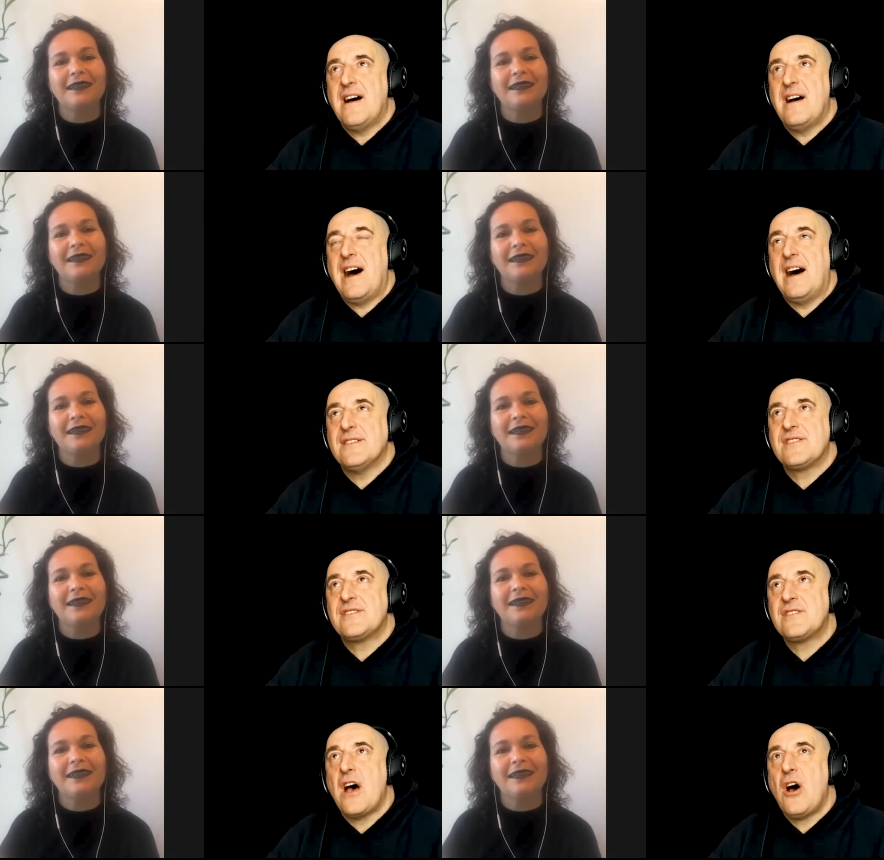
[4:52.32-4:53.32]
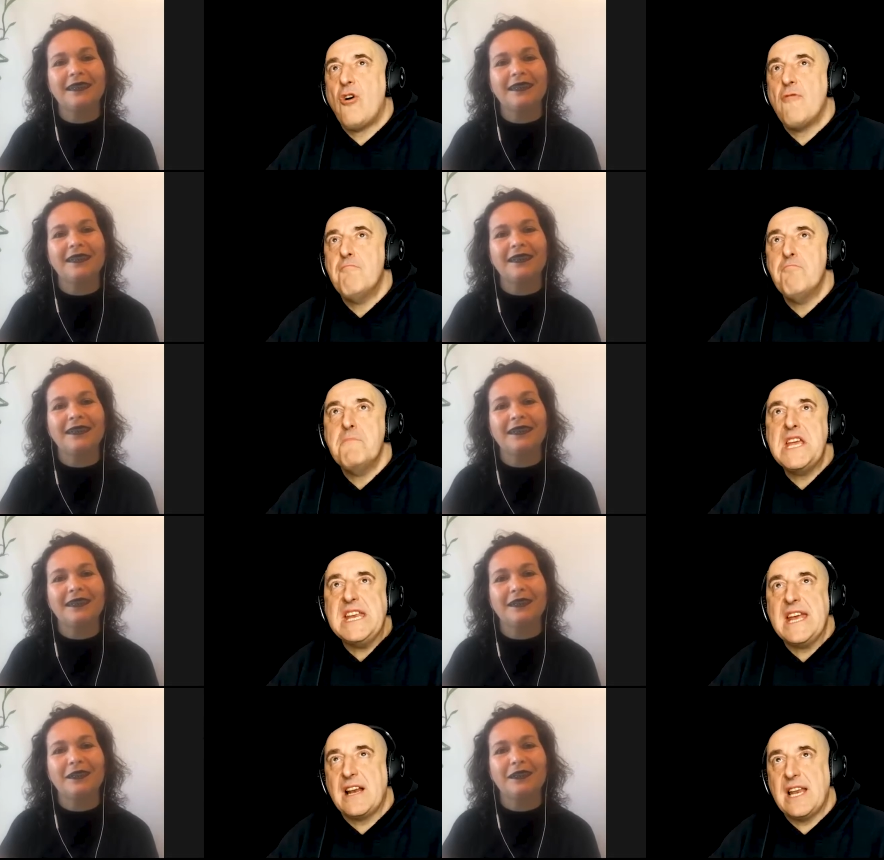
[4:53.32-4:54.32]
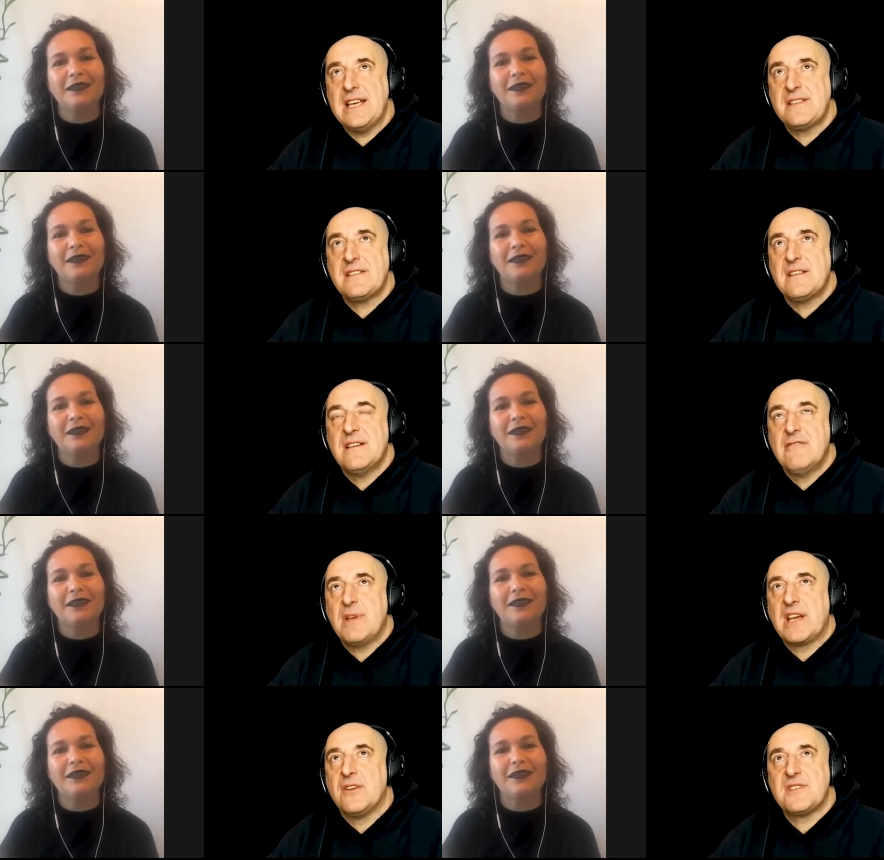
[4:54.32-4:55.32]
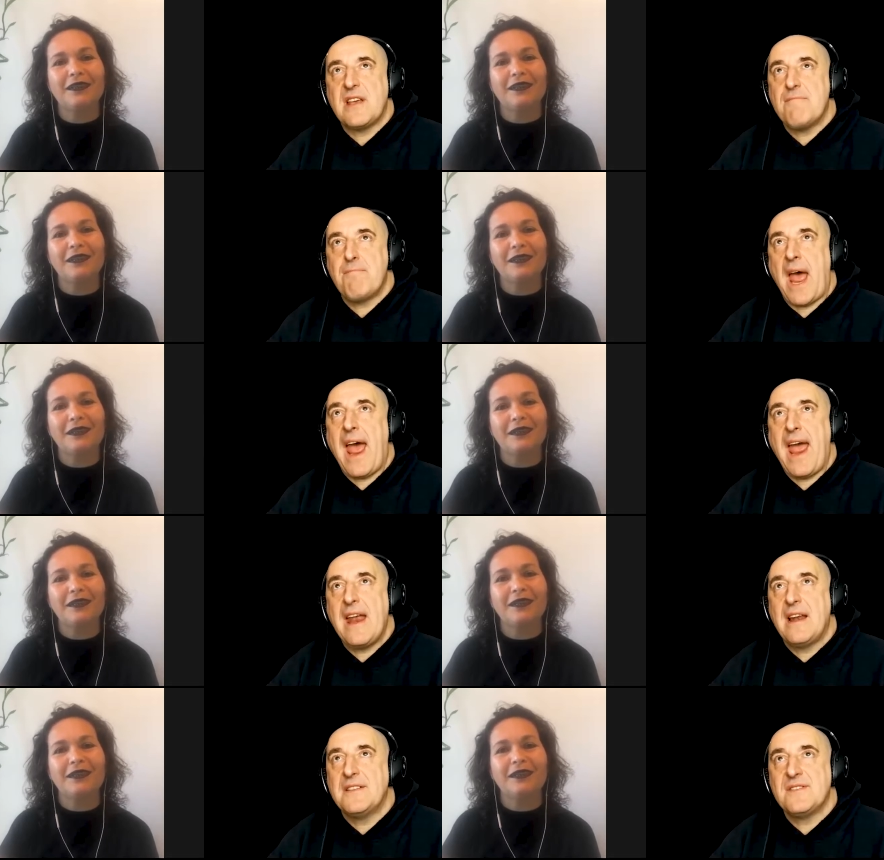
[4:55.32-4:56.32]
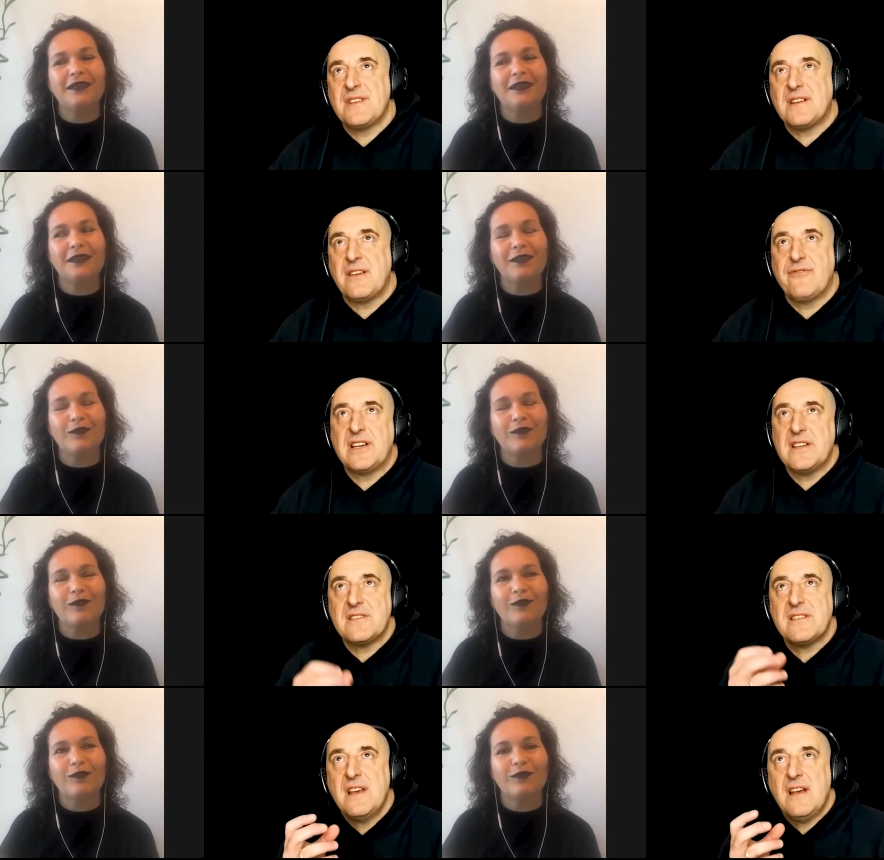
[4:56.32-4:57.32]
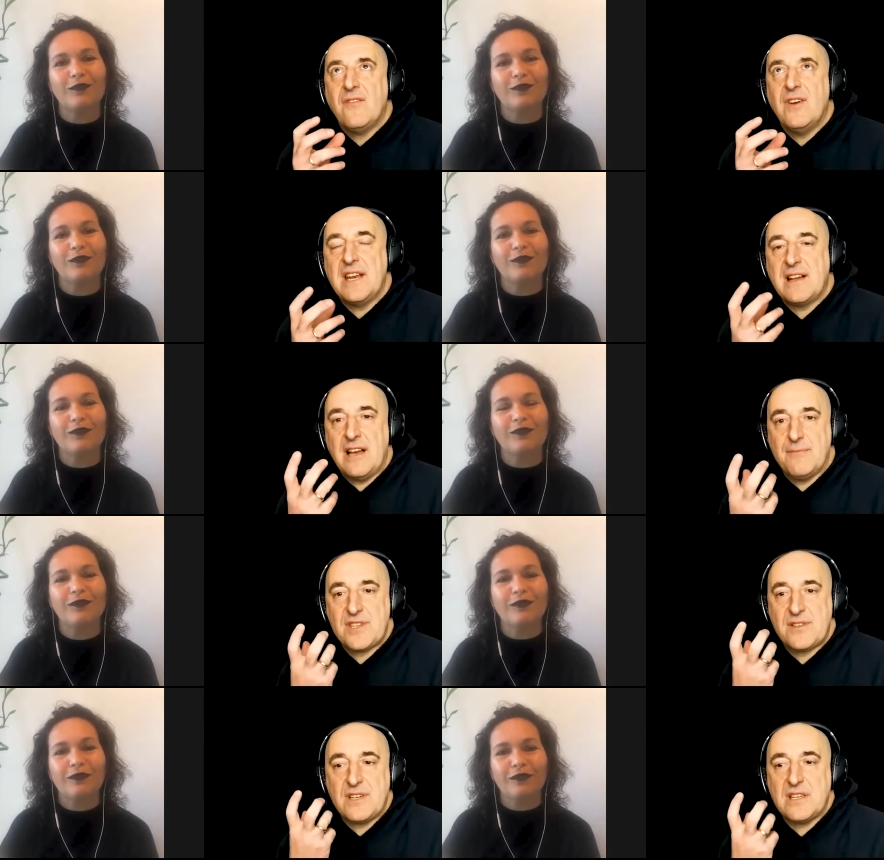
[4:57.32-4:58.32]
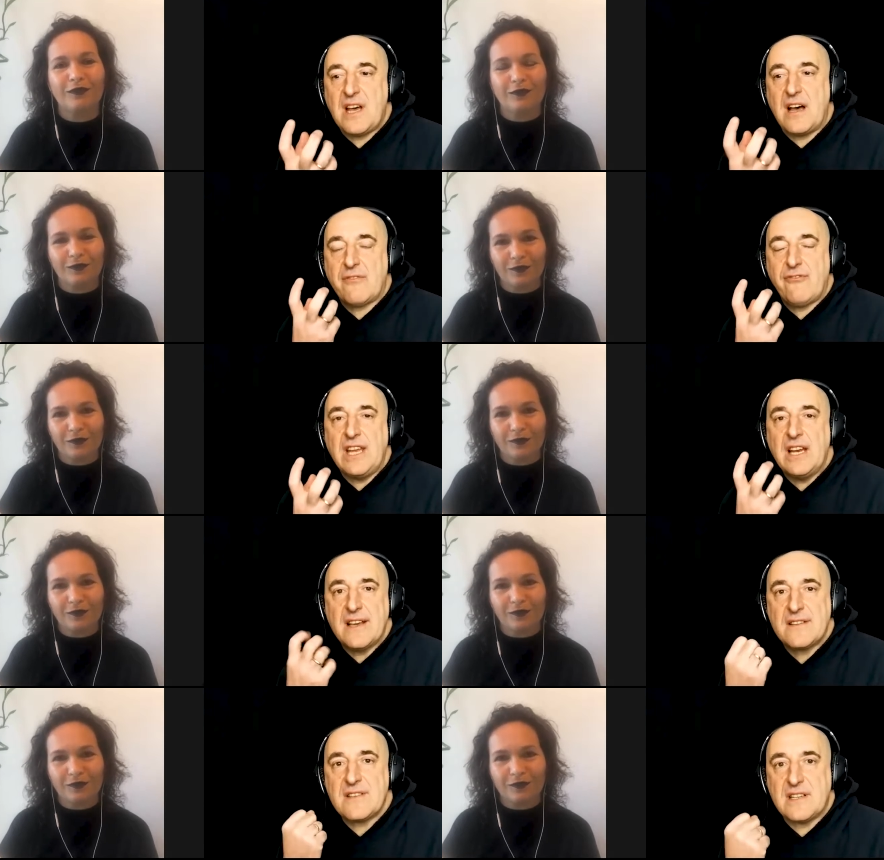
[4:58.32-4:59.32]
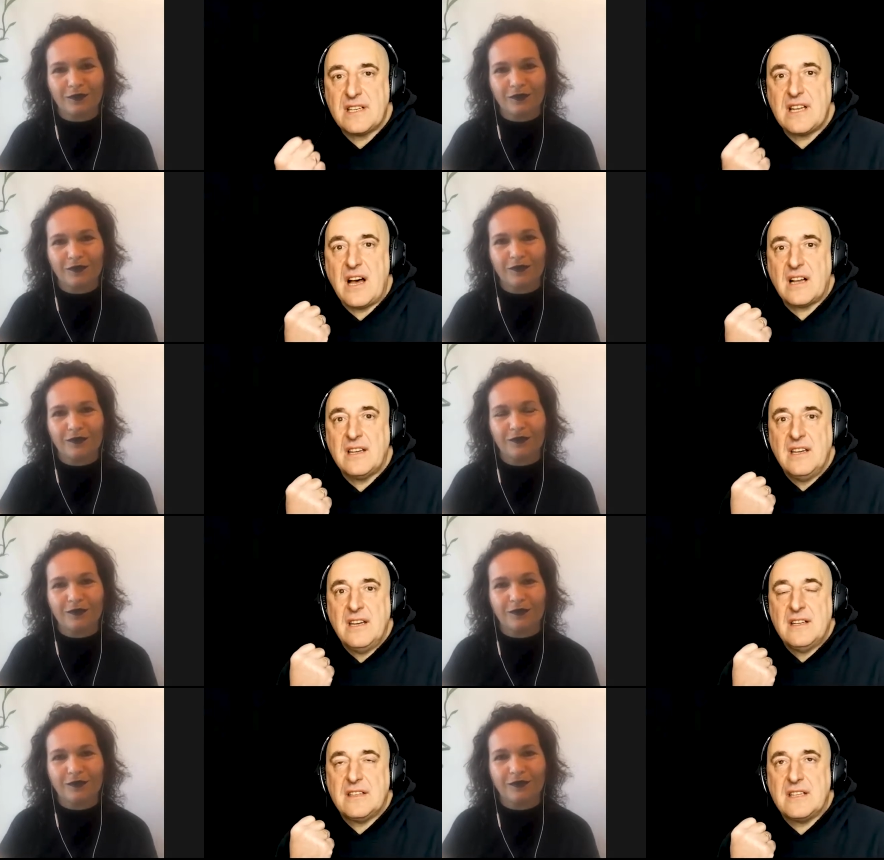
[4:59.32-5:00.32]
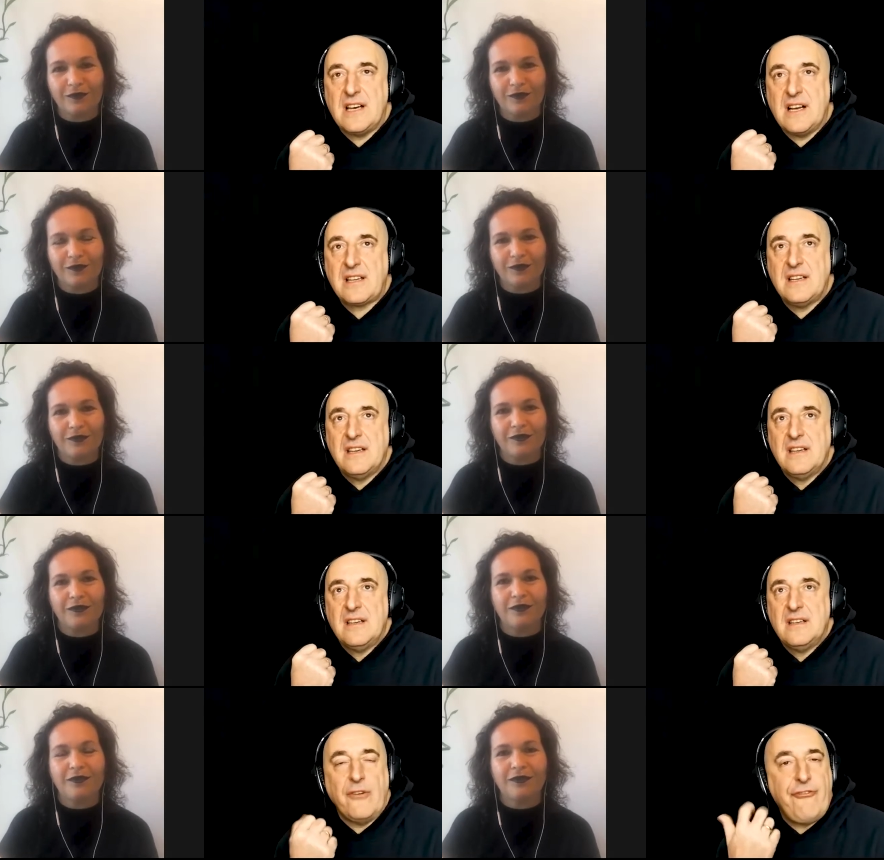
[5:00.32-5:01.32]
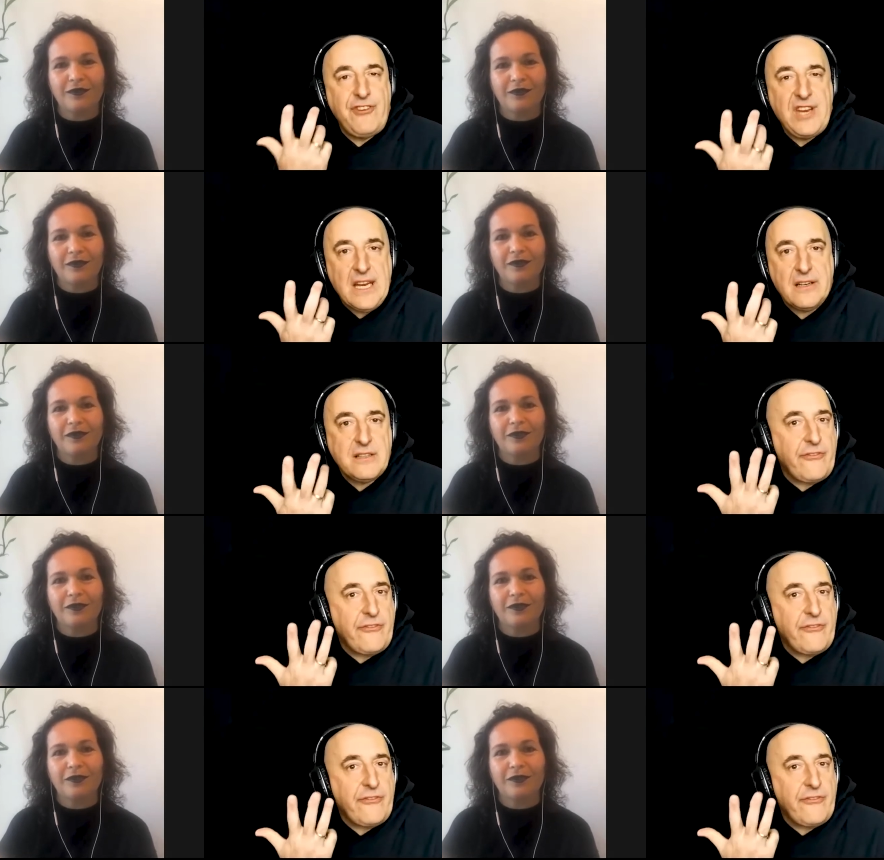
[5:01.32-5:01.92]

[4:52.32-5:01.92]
Speaker 1: are so meaningless because they pale in significance when it comes to the dark feelings and the dark the dark the fear, the